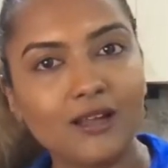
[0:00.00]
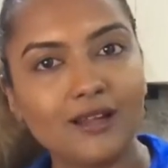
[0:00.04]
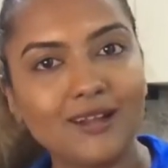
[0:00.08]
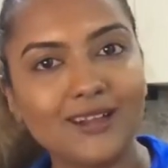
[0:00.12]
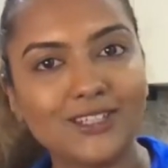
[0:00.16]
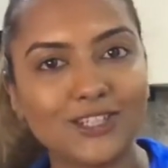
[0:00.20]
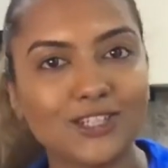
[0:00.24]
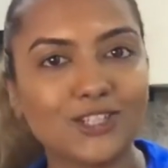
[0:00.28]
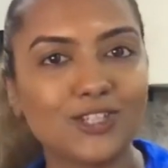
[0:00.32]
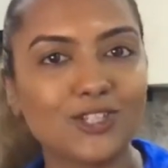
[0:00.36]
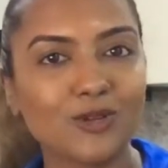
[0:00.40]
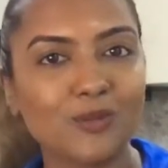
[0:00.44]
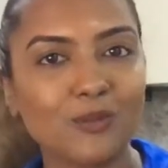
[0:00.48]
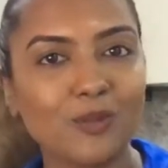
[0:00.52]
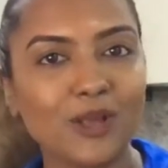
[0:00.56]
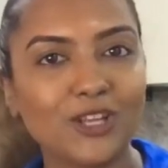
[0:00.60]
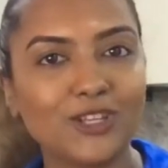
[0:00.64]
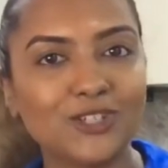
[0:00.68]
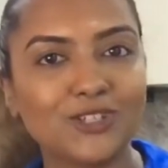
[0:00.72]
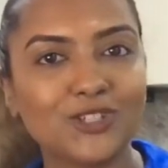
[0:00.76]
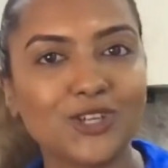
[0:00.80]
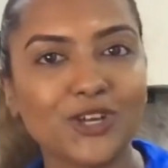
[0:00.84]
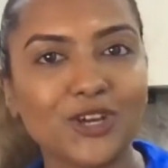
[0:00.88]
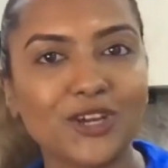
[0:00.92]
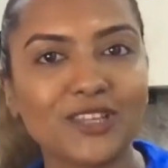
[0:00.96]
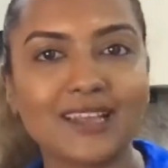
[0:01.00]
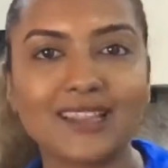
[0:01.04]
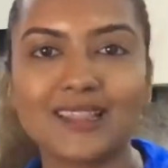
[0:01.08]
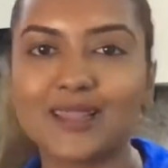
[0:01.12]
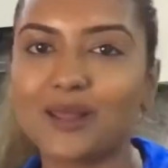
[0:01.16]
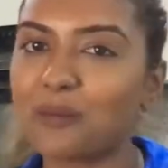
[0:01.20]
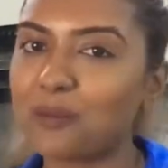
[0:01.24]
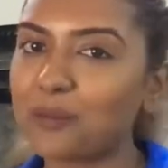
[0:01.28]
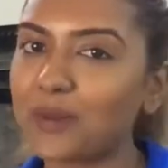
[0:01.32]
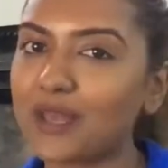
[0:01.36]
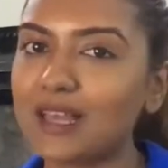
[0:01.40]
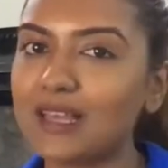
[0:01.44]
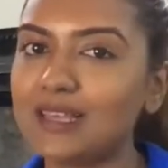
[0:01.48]
just to make sure that the
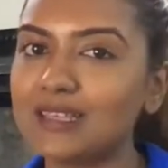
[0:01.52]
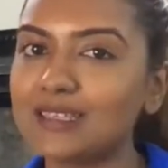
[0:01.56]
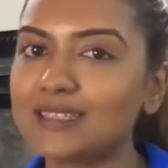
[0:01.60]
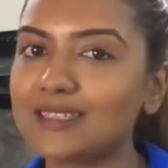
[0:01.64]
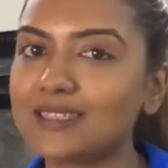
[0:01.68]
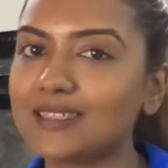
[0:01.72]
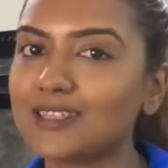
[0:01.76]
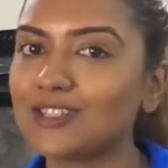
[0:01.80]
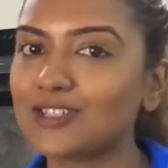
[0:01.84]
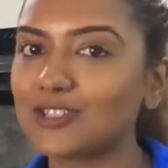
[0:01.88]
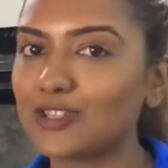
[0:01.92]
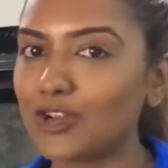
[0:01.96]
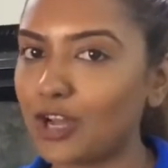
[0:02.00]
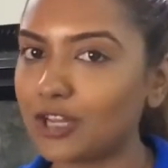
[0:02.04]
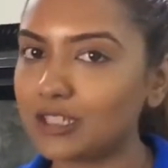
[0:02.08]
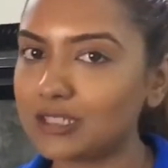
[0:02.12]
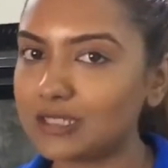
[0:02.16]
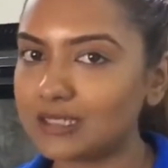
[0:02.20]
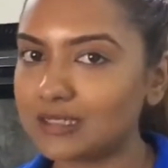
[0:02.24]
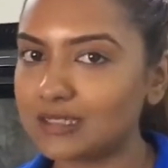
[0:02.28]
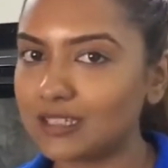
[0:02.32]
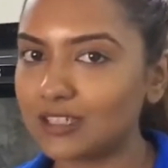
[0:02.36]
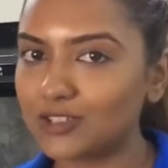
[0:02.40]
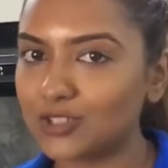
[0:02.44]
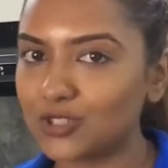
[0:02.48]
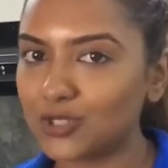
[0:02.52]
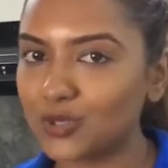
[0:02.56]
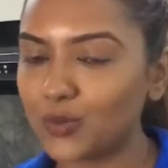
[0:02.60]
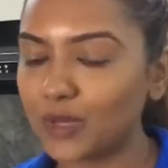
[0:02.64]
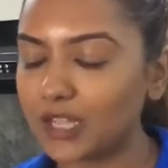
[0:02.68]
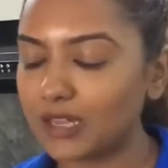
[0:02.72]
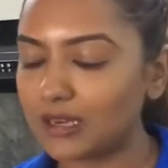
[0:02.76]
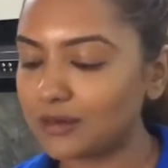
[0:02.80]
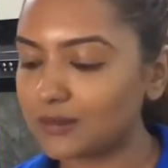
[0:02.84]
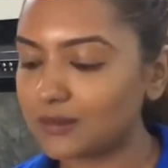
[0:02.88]
base does not stick to it.